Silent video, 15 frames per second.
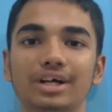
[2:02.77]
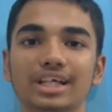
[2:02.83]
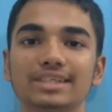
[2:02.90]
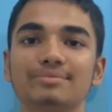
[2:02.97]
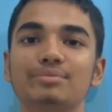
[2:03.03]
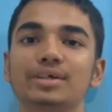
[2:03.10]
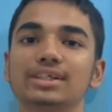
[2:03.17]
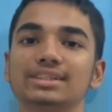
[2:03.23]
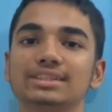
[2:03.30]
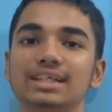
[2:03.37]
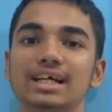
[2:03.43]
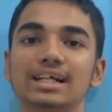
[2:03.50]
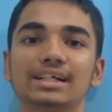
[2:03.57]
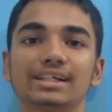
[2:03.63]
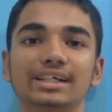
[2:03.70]
his
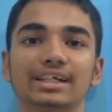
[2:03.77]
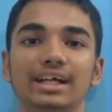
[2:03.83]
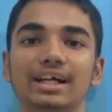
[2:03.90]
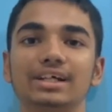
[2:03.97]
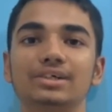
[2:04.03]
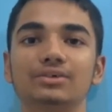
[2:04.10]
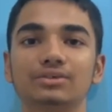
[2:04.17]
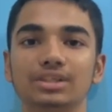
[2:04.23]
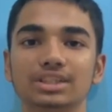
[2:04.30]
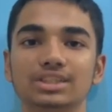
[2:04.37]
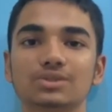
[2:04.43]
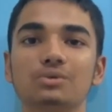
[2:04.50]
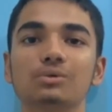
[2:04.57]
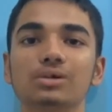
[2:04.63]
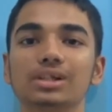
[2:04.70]
personality and to the
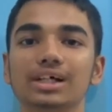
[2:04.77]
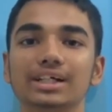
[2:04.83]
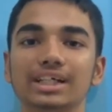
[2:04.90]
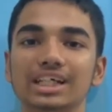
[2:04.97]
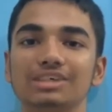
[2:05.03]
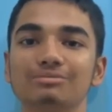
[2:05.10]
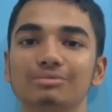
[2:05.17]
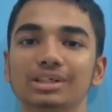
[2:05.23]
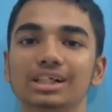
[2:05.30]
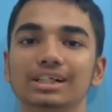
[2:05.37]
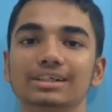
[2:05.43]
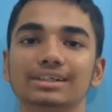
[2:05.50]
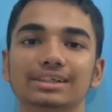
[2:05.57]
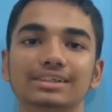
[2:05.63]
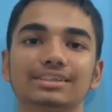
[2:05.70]
school that he
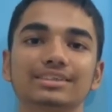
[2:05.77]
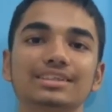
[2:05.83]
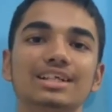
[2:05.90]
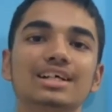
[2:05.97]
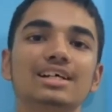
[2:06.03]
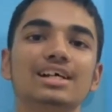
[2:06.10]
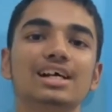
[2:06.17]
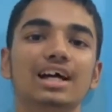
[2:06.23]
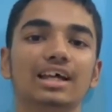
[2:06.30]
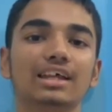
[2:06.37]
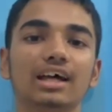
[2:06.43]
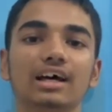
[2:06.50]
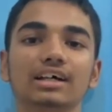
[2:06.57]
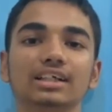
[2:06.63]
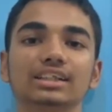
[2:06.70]
built.
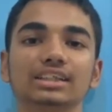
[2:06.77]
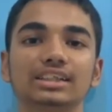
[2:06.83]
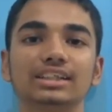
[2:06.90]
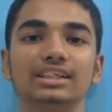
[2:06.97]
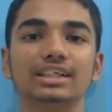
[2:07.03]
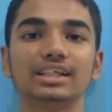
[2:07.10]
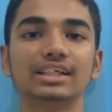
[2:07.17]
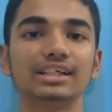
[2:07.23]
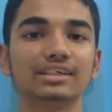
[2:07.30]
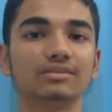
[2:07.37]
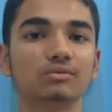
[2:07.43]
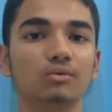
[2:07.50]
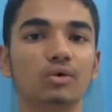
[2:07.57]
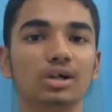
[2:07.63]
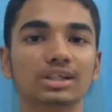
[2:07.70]
He
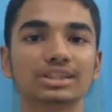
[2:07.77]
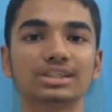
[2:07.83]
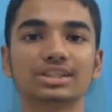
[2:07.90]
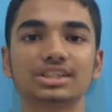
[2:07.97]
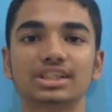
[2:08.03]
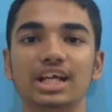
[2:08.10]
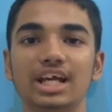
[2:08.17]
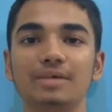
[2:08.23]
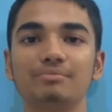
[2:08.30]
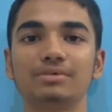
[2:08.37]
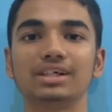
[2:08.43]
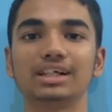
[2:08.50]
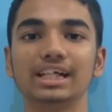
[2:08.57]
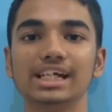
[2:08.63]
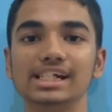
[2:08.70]
wants to shape
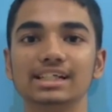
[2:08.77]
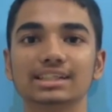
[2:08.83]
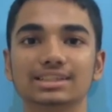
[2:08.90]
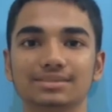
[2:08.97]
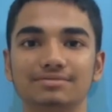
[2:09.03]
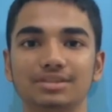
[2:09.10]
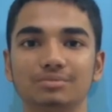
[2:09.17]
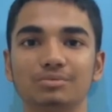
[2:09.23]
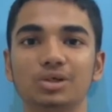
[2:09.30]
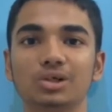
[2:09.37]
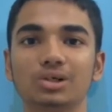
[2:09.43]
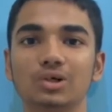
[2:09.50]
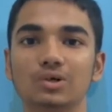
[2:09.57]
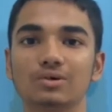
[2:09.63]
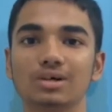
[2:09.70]
the leaders of
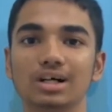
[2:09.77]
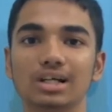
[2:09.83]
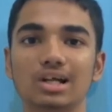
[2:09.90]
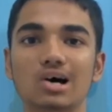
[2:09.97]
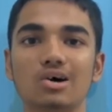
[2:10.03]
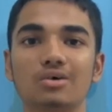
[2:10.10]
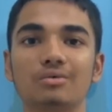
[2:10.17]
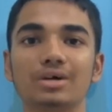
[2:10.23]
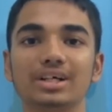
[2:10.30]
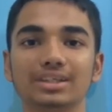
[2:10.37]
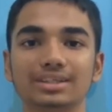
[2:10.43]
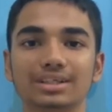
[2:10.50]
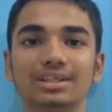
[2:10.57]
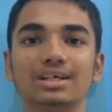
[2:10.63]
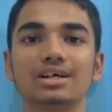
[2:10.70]
tomorrow along
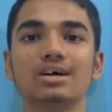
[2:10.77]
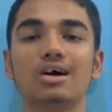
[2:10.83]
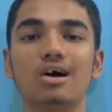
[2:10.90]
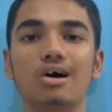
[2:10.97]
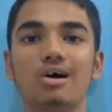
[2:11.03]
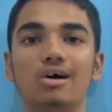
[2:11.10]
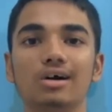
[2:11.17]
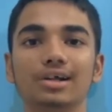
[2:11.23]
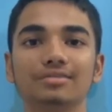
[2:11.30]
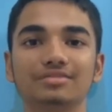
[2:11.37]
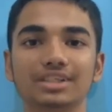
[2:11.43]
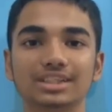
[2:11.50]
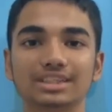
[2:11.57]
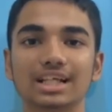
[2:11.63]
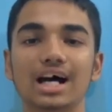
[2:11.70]
with all of
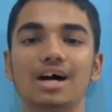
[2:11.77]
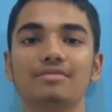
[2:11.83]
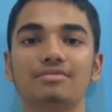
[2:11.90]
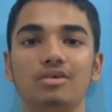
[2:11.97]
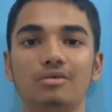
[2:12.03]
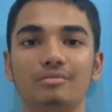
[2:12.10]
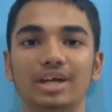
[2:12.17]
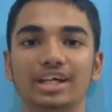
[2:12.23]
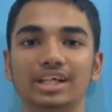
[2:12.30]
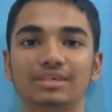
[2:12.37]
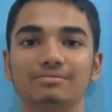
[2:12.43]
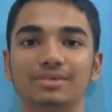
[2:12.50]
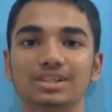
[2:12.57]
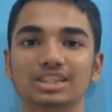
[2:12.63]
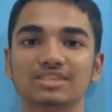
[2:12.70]
the staff who make
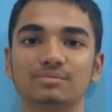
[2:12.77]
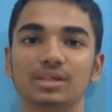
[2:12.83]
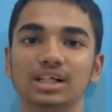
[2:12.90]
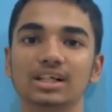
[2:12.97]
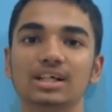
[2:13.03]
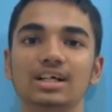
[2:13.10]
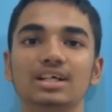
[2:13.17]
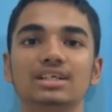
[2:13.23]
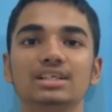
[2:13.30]
it possible.